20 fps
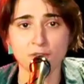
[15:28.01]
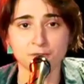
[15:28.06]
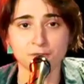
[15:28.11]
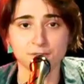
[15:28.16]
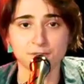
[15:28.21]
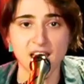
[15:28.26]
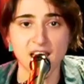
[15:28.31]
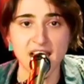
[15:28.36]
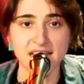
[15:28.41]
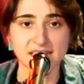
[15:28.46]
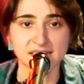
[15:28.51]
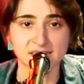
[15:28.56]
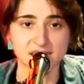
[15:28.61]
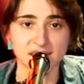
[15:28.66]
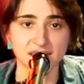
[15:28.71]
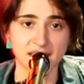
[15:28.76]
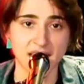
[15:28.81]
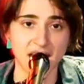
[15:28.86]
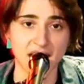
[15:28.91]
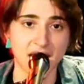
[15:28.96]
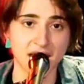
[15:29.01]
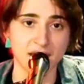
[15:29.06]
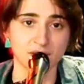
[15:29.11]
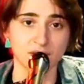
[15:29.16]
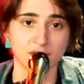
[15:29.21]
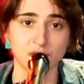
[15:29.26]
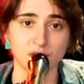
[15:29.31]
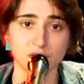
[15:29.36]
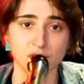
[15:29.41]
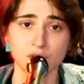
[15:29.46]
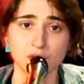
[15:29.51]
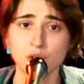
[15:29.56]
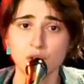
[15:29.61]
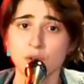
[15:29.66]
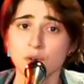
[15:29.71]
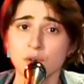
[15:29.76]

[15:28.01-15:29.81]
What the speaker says: face again. The news,